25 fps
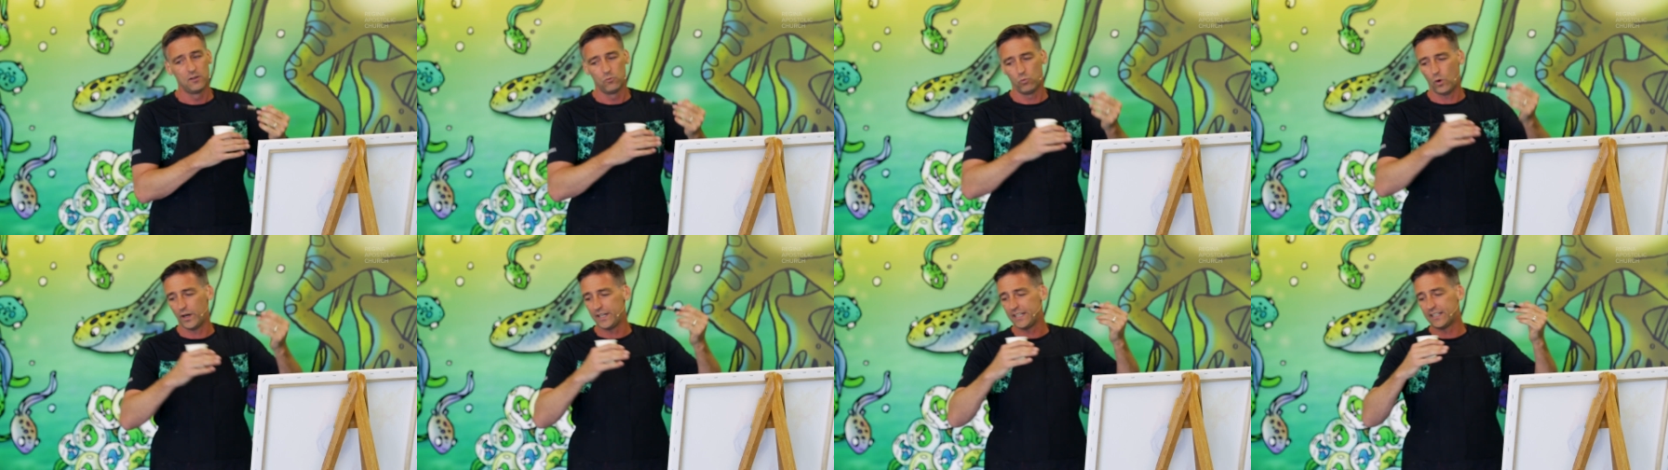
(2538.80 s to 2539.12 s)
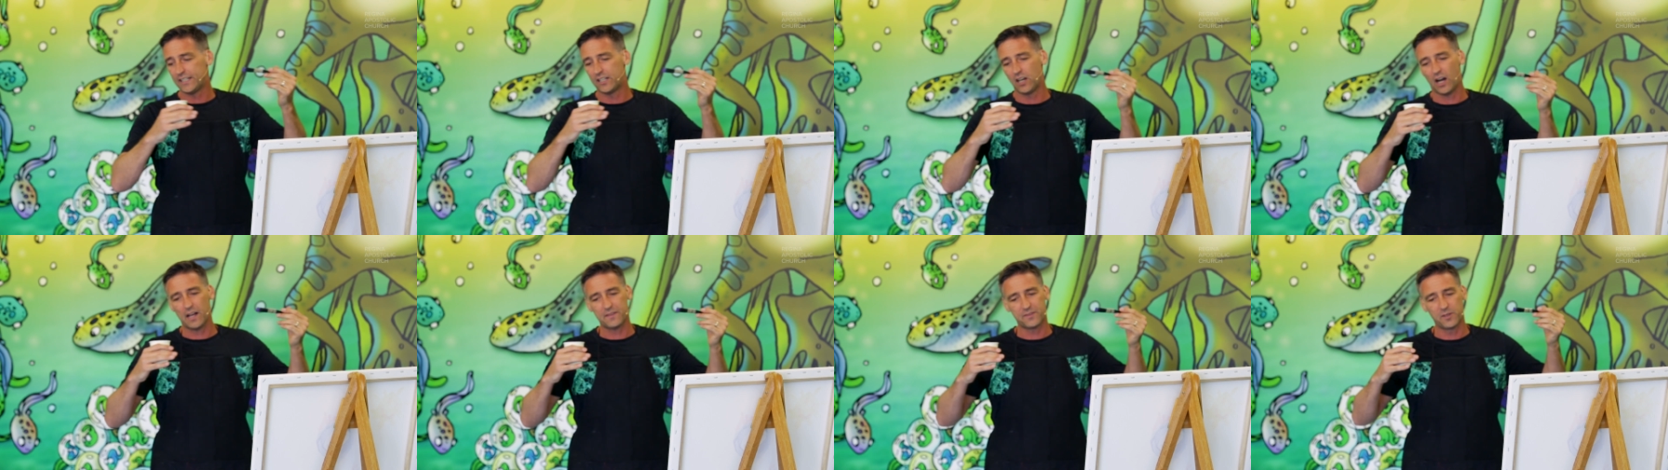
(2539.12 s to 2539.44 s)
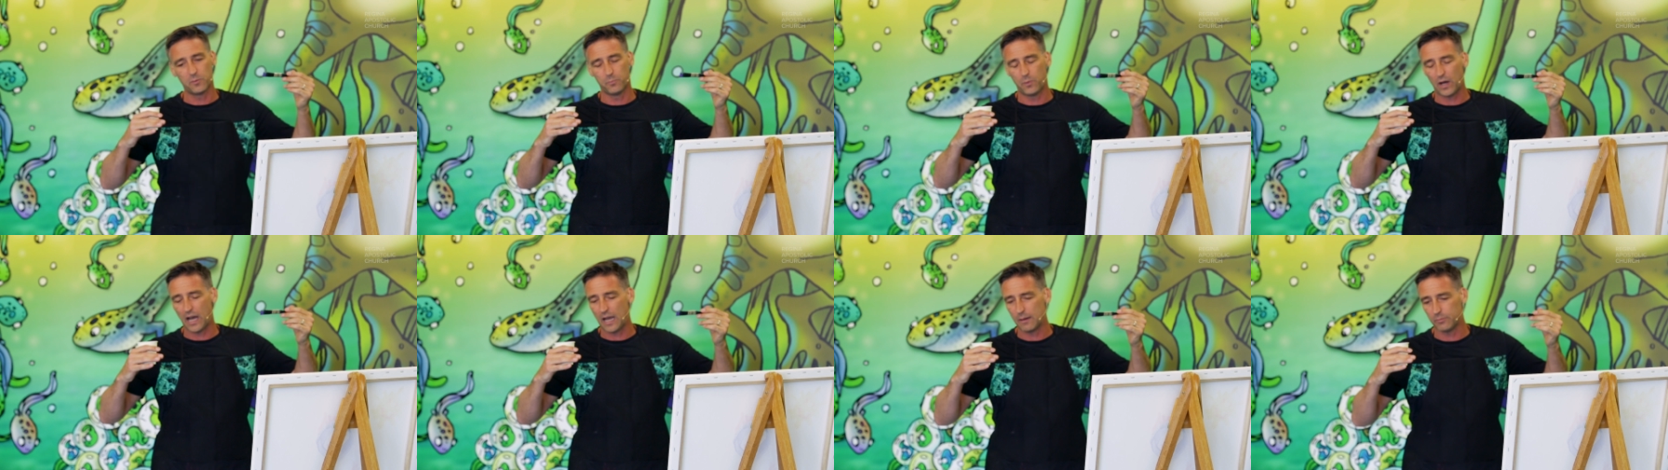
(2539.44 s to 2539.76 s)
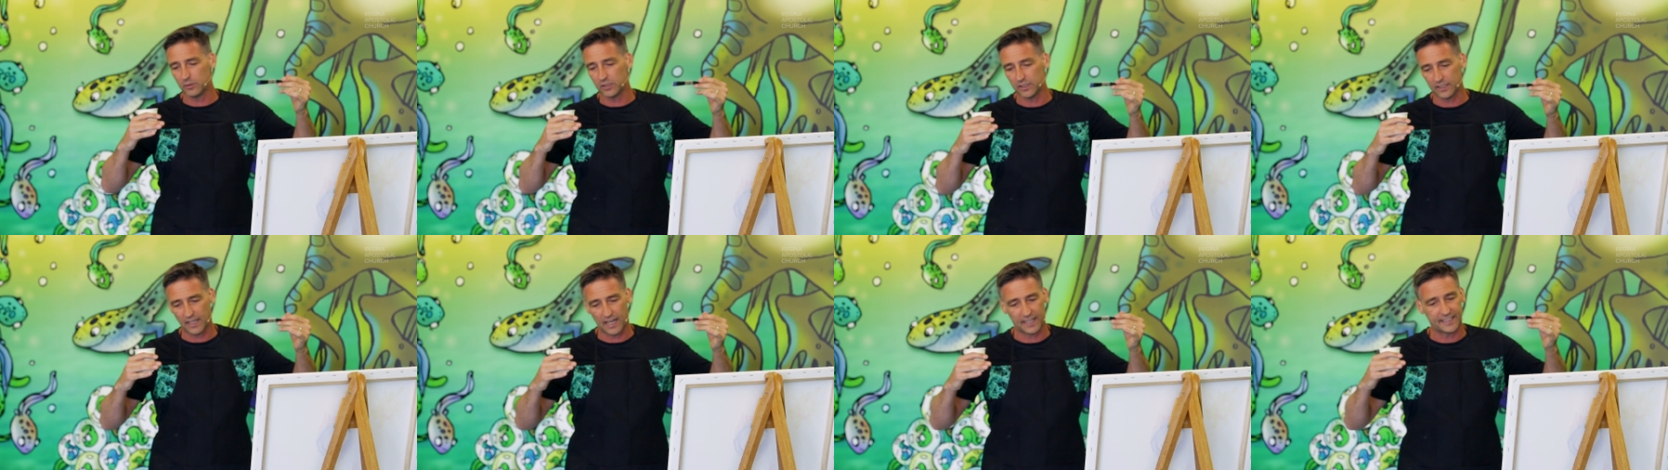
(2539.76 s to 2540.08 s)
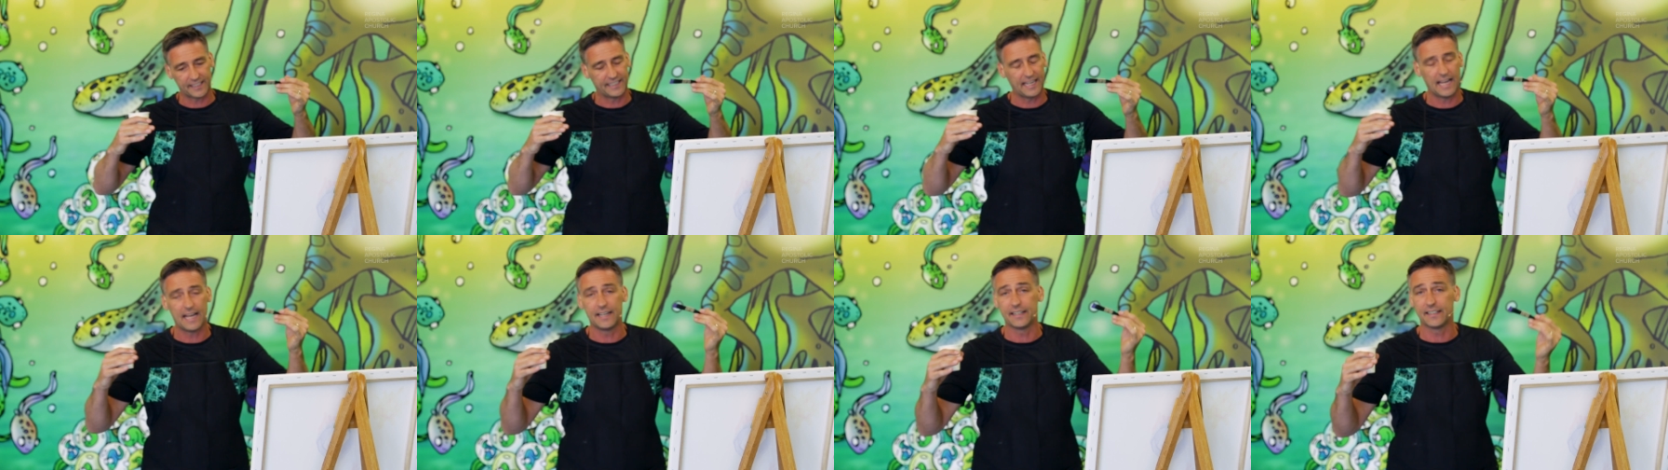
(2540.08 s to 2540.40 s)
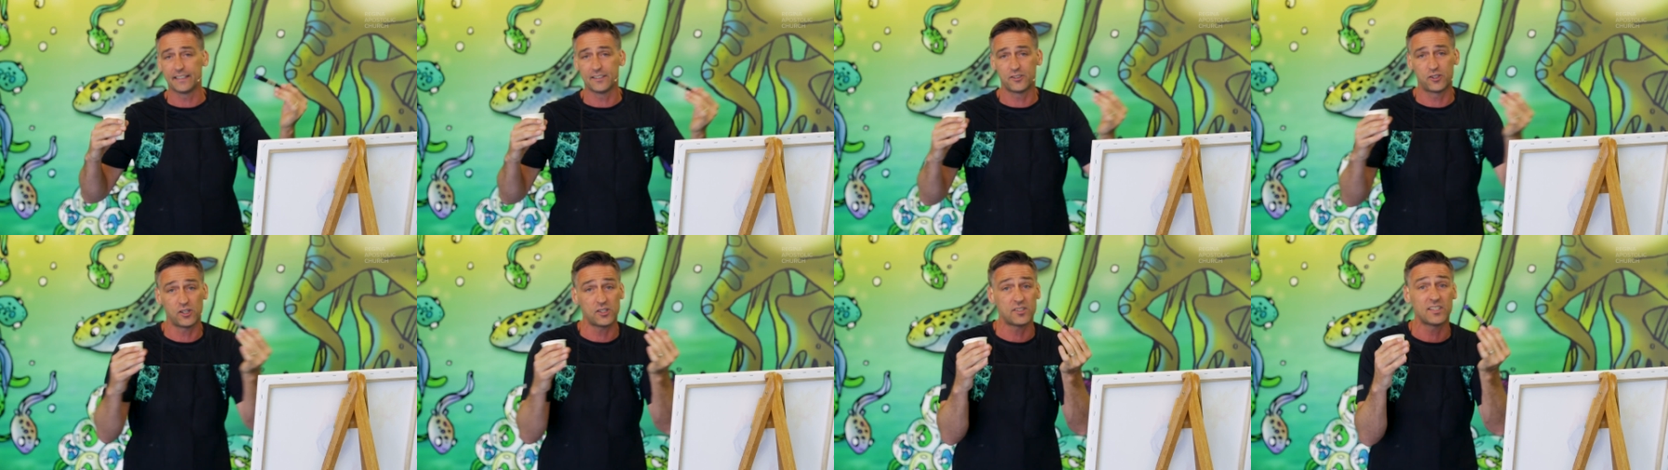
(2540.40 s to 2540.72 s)
when he got the Bible,
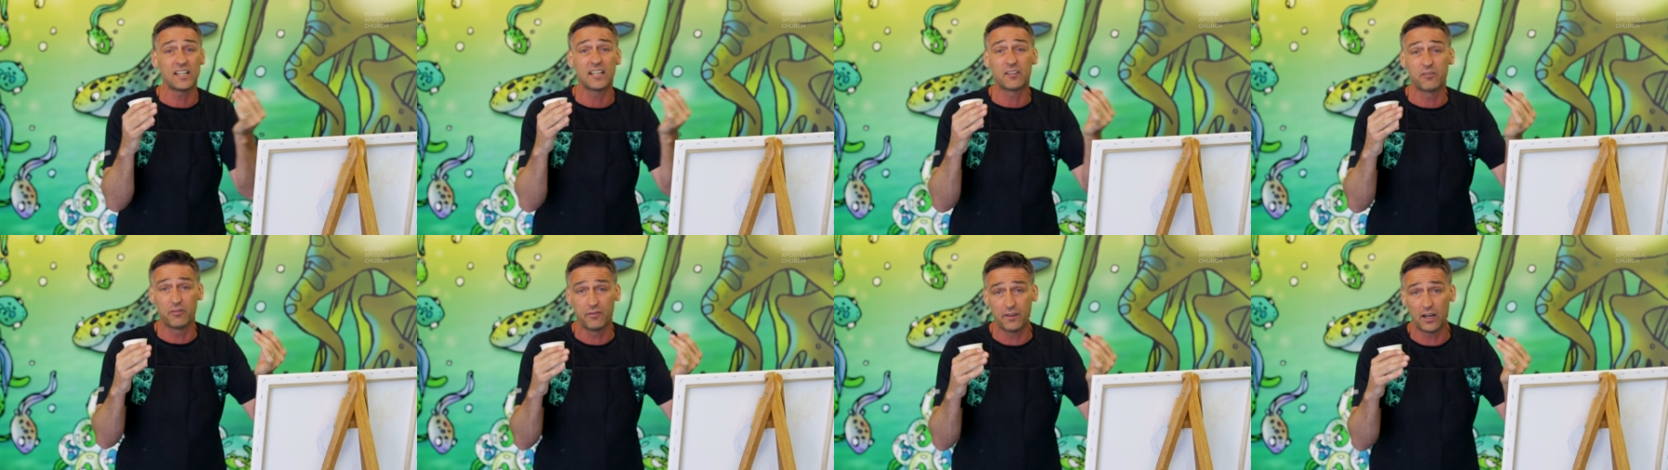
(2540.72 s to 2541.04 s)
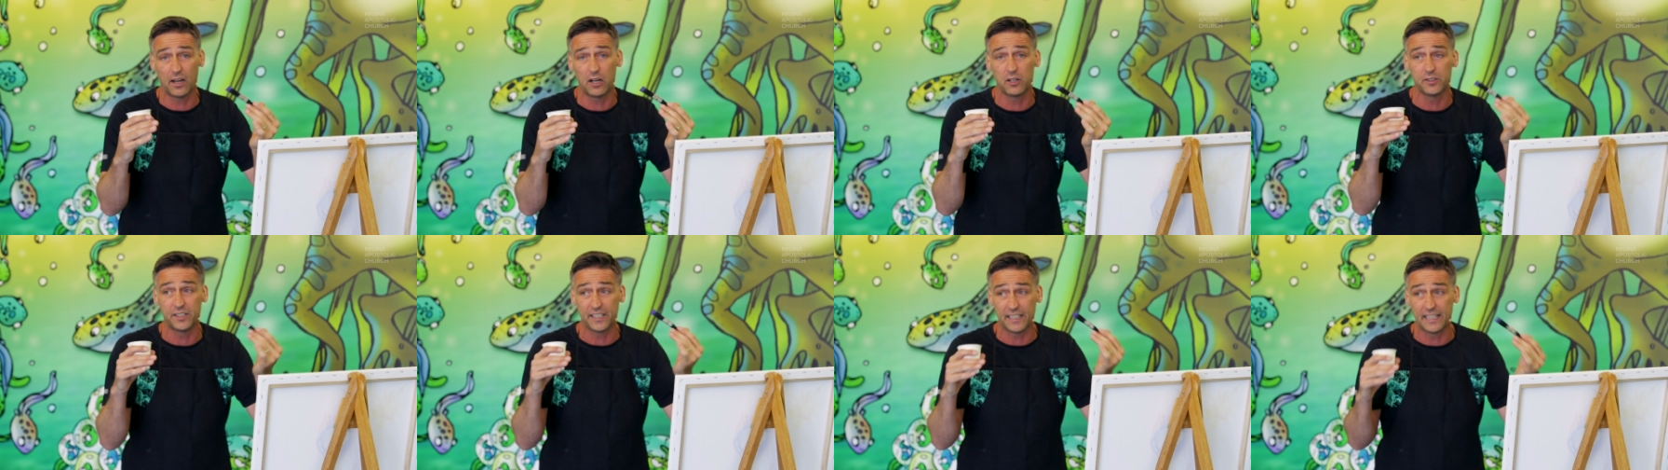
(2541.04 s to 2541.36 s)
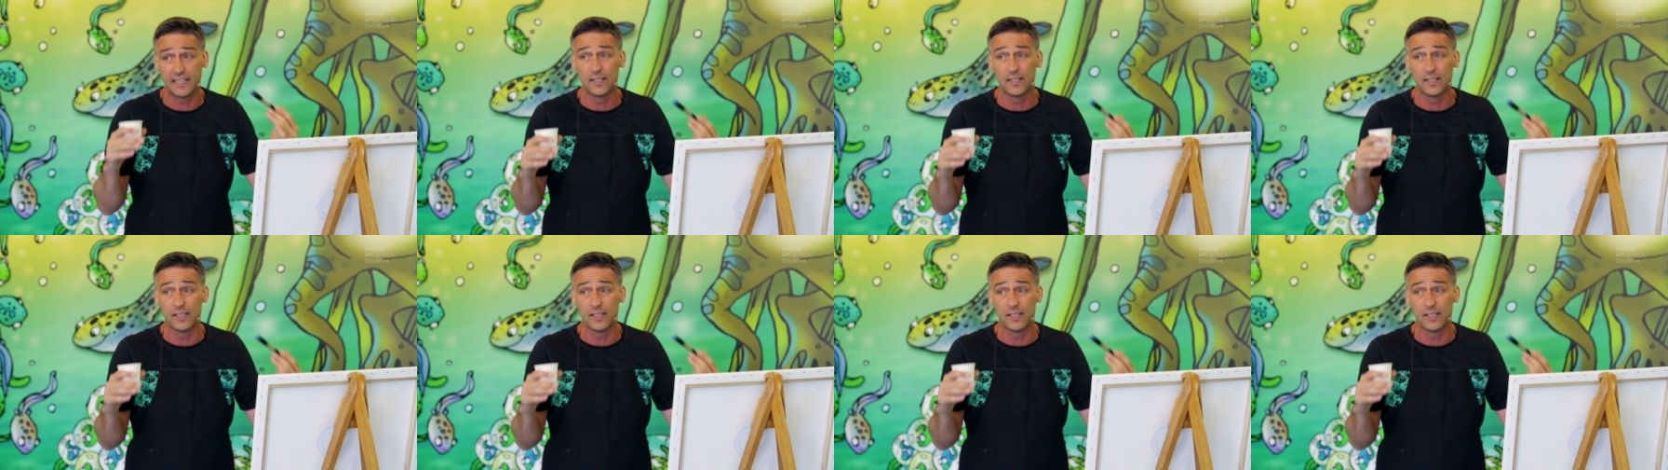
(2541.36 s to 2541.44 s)
again, just like Faraday,